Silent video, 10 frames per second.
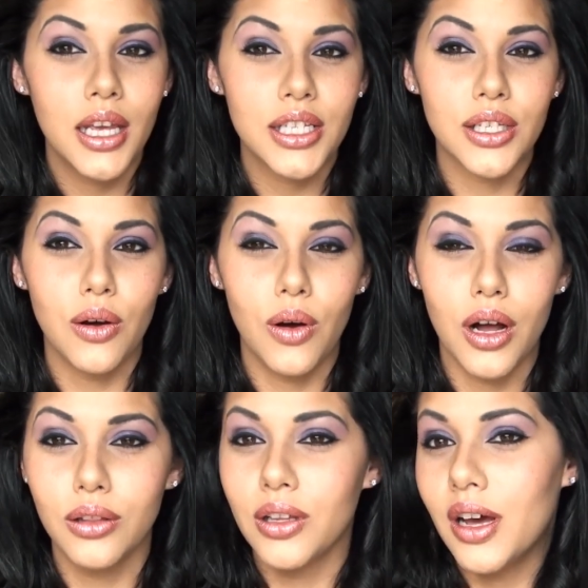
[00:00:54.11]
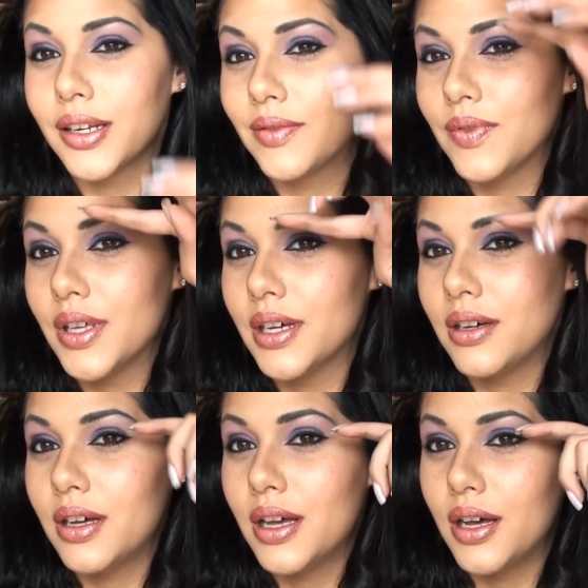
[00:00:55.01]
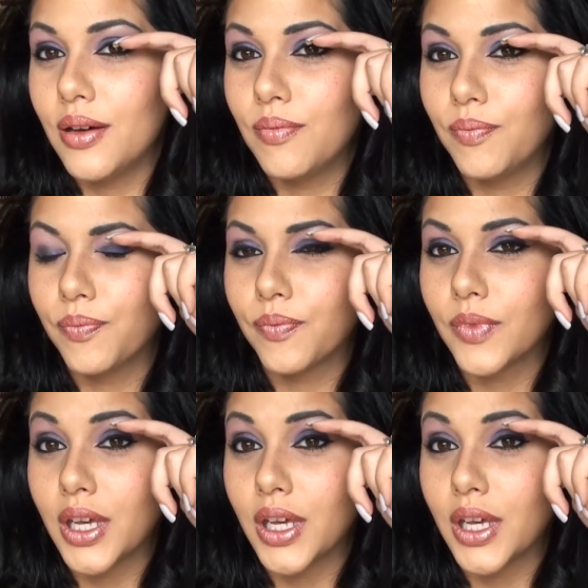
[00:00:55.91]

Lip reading: so a lot of the